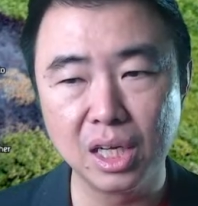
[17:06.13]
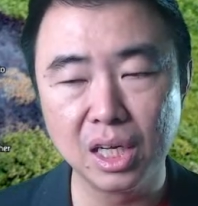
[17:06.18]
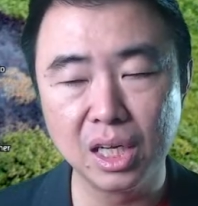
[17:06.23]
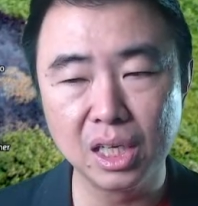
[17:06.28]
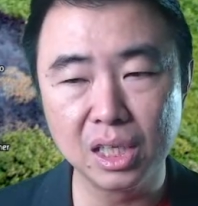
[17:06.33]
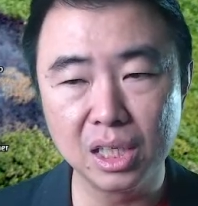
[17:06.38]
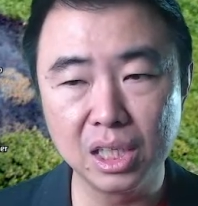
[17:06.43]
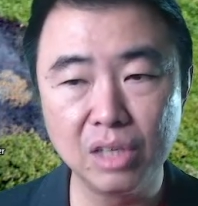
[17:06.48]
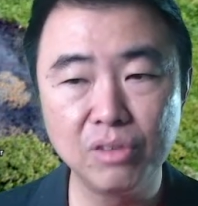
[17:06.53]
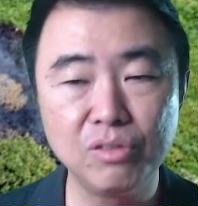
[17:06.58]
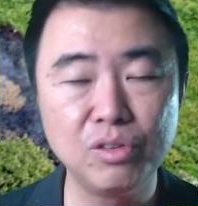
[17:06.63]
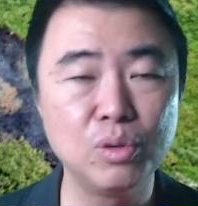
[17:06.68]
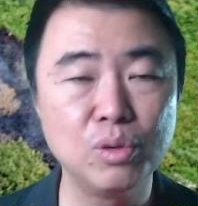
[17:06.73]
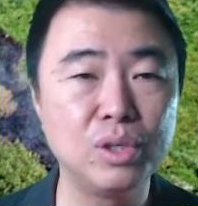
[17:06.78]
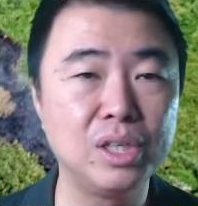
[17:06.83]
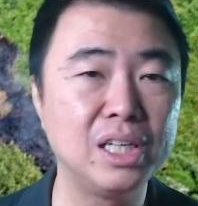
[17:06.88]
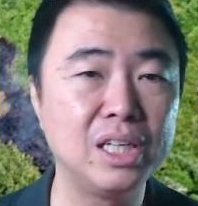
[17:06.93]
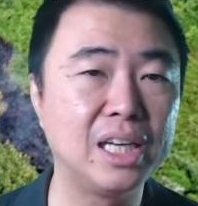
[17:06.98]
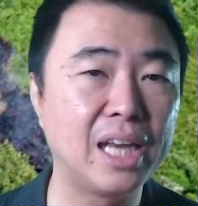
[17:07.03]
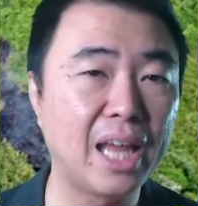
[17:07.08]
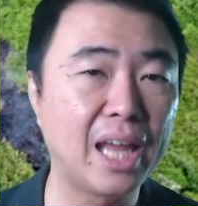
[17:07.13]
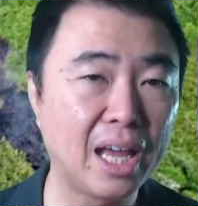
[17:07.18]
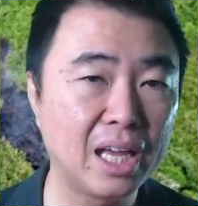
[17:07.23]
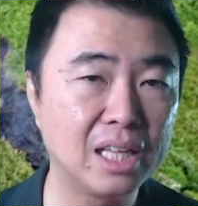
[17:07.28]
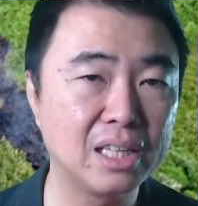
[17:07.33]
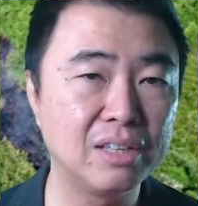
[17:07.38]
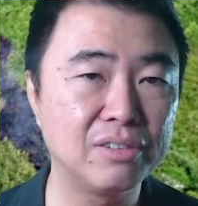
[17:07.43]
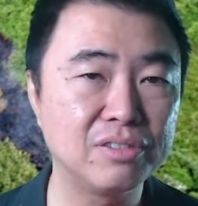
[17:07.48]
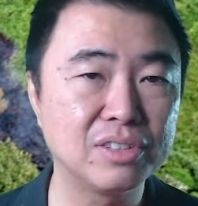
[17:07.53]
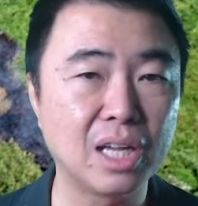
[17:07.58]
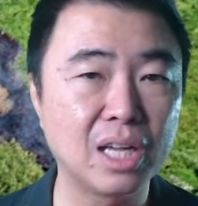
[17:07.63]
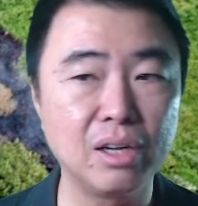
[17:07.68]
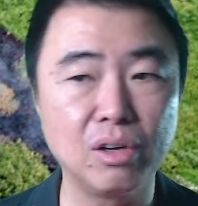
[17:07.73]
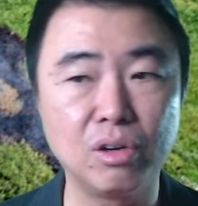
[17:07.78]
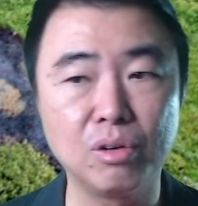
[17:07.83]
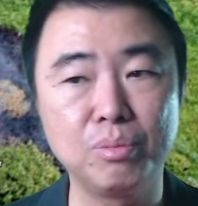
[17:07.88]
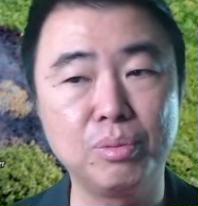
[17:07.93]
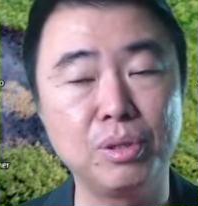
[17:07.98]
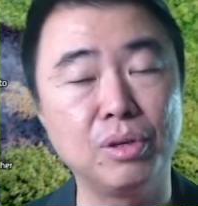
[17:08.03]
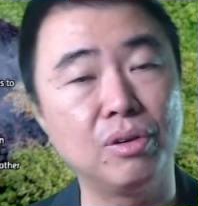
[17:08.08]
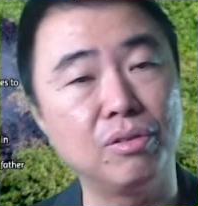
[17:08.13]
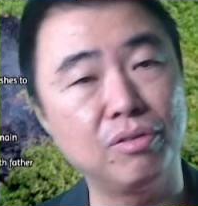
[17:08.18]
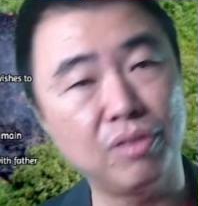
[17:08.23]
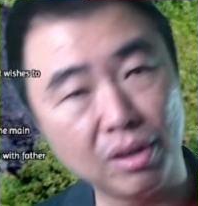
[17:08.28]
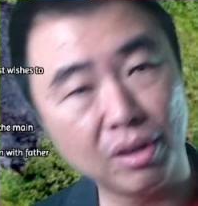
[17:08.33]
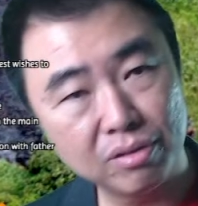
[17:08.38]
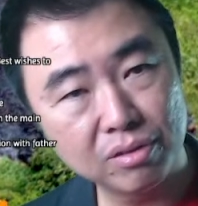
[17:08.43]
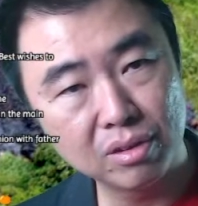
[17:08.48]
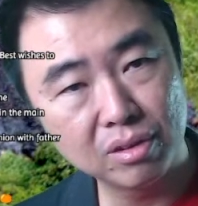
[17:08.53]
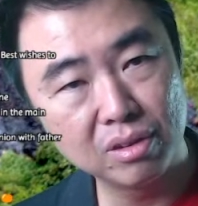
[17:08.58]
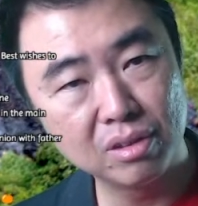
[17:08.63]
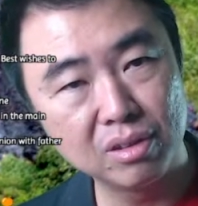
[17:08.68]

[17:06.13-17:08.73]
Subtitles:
give you the negative side of period 5.